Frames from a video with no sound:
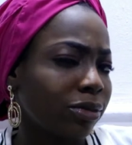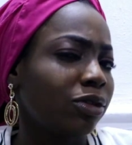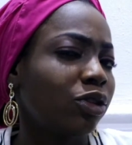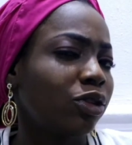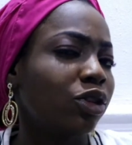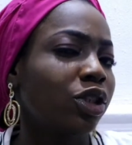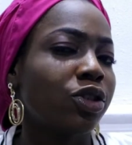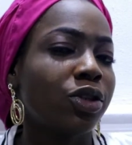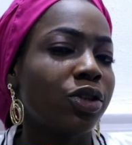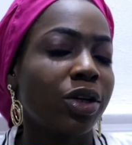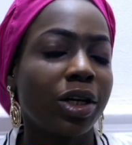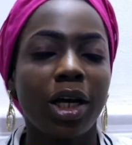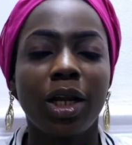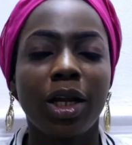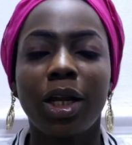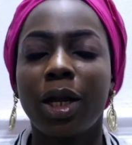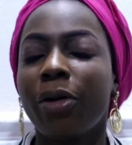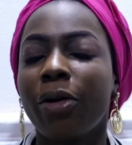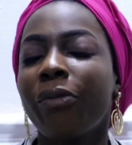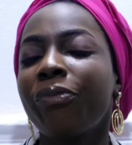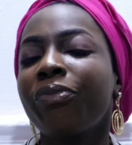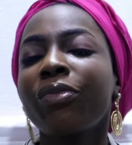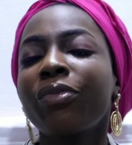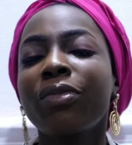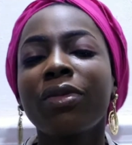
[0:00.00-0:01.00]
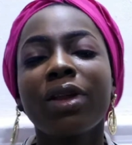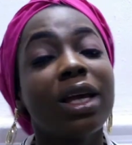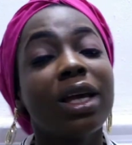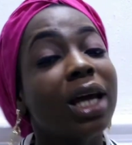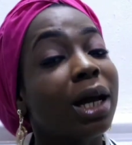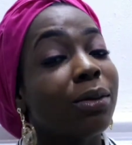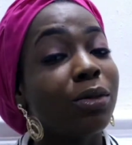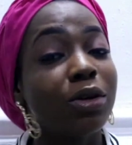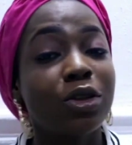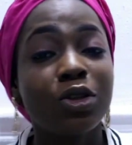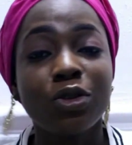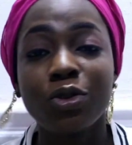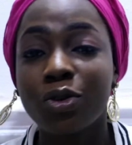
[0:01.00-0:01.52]
trust you again now,
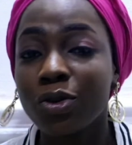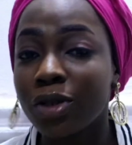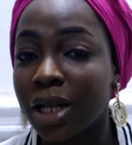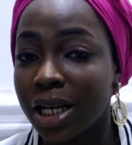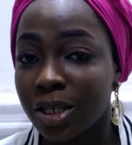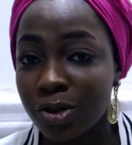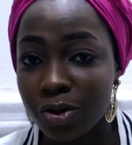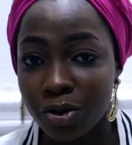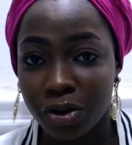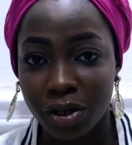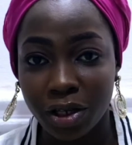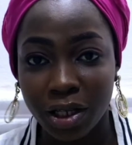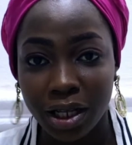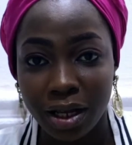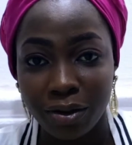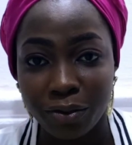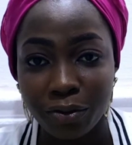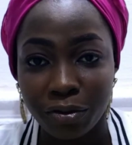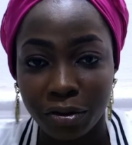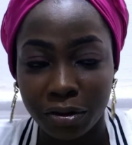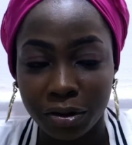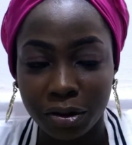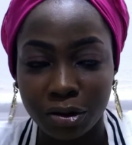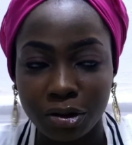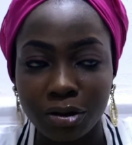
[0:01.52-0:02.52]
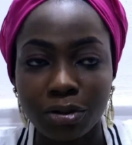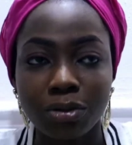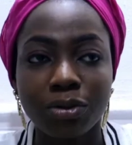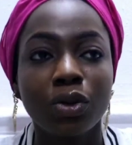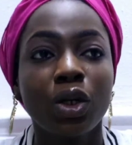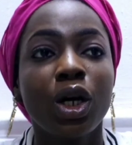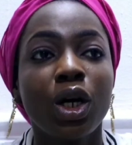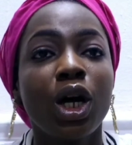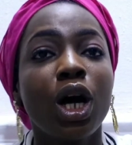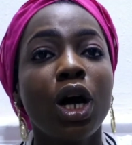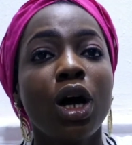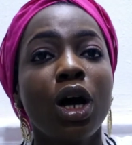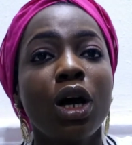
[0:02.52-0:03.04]
I'm going to do that story time for
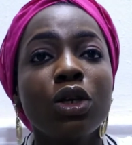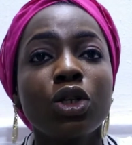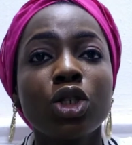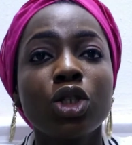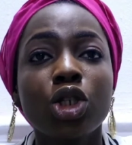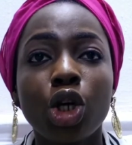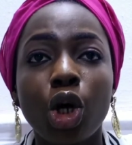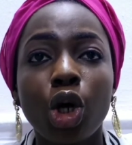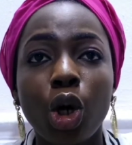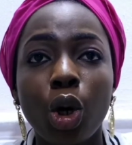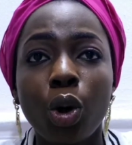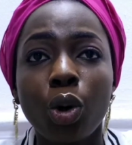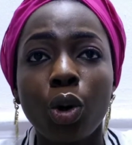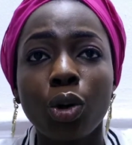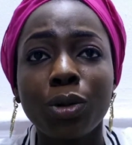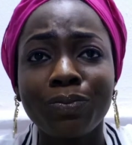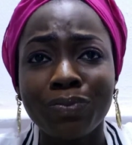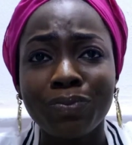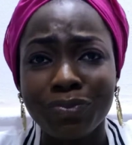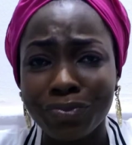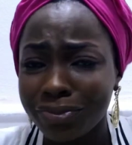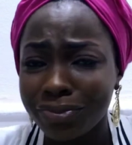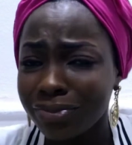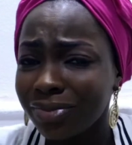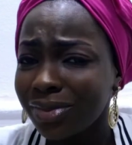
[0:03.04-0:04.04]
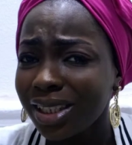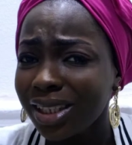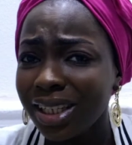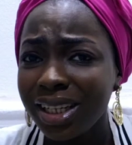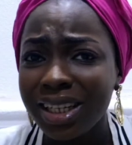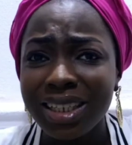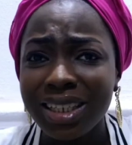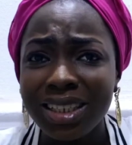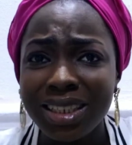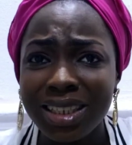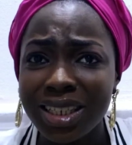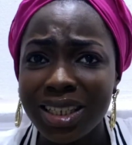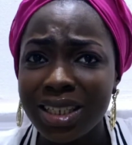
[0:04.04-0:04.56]
you. So
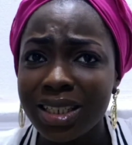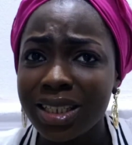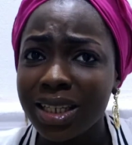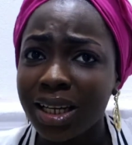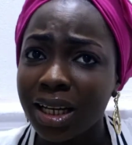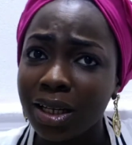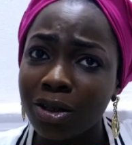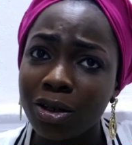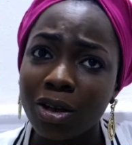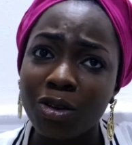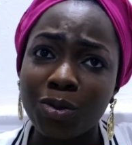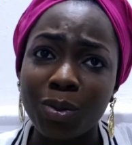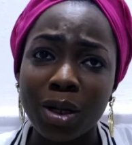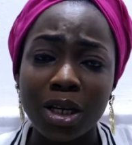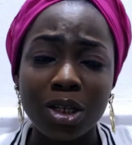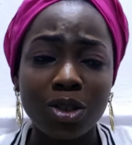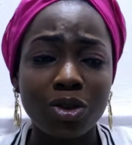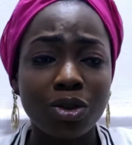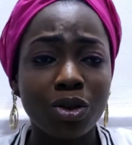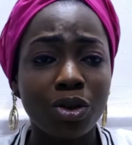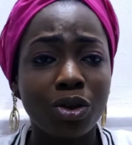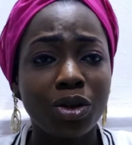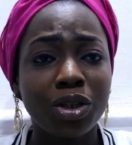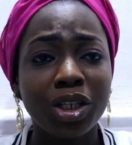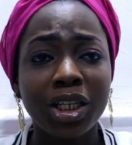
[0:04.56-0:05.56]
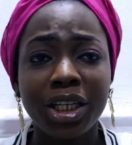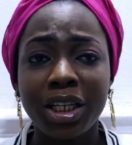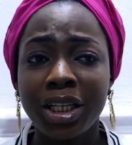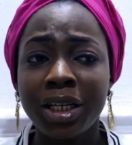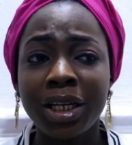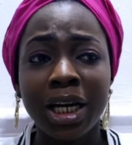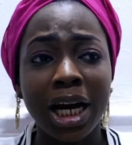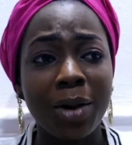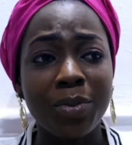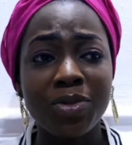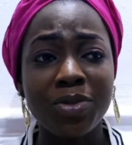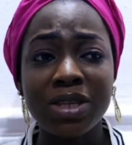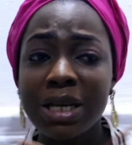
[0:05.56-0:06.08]
this is the end of my story.
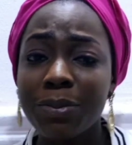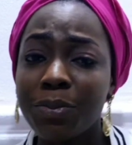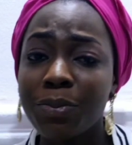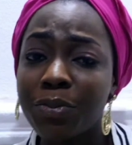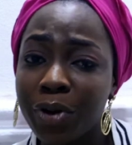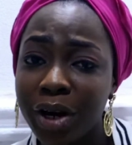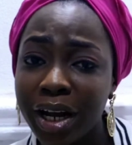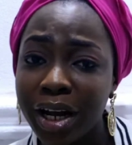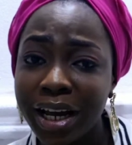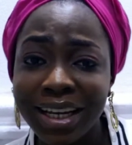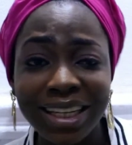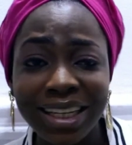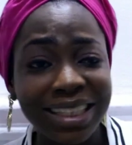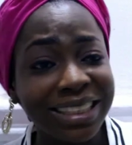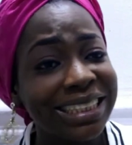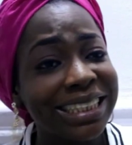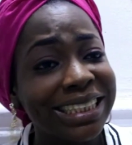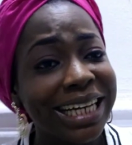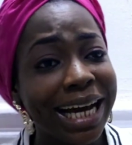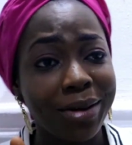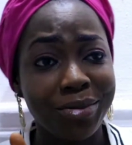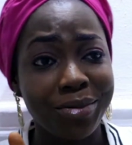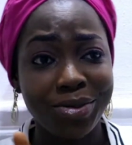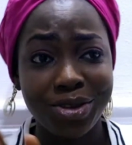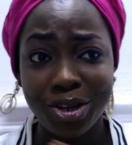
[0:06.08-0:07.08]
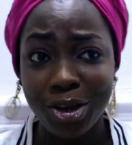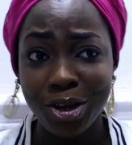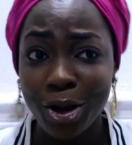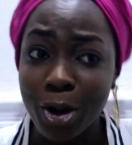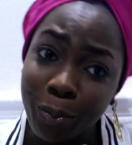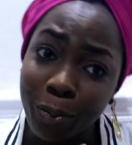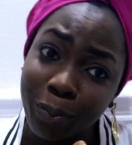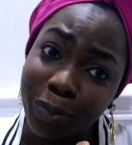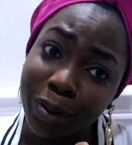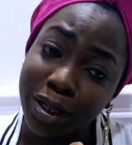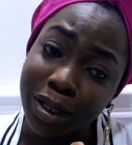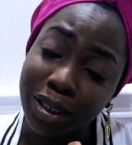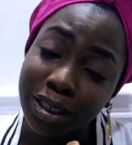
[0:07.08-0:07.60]
I'm still praying, I'm still
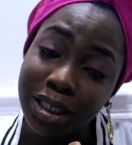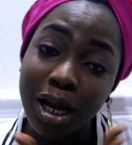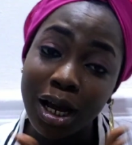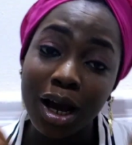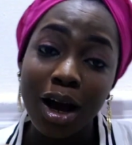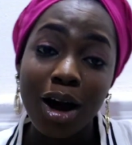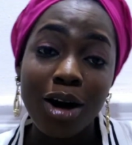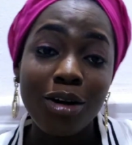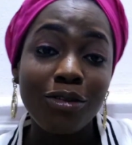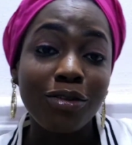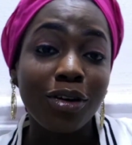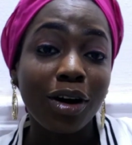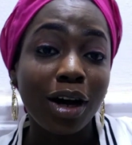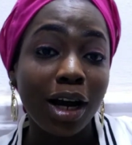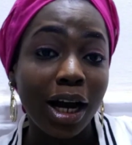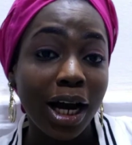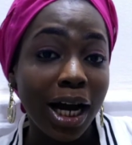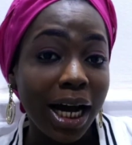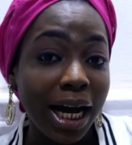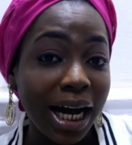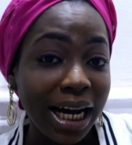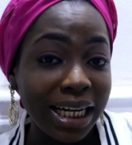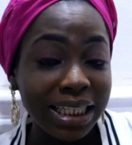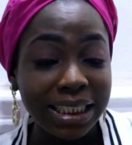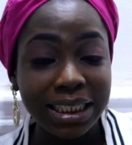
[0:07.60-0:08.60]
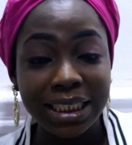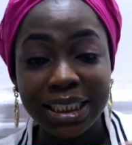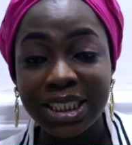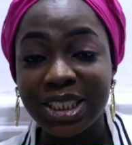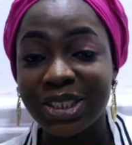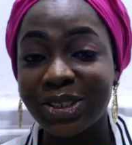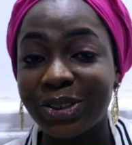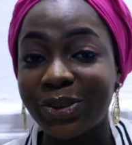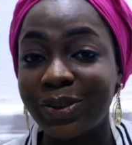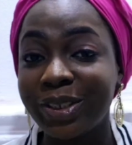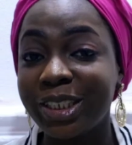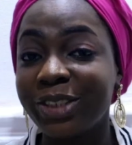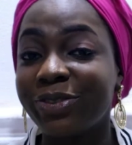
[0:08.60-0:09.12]
hoping for God
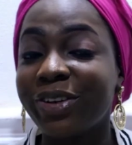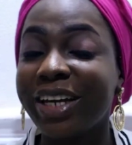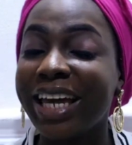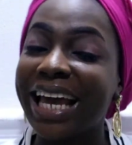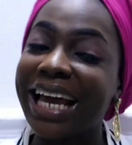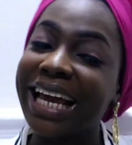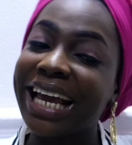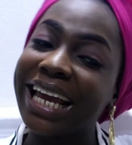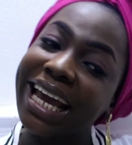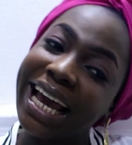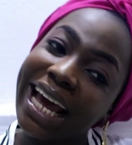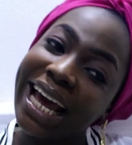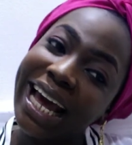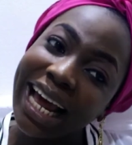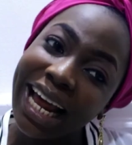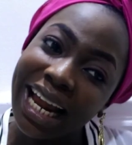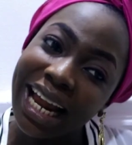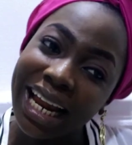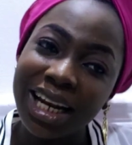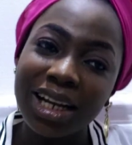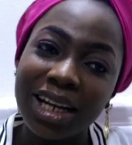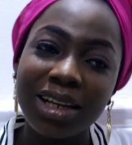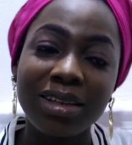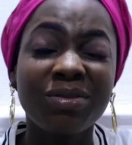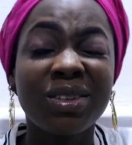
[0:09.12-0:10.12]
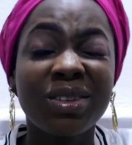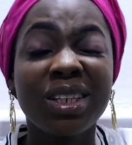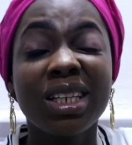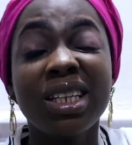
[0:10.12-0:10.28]
to do it for your girl.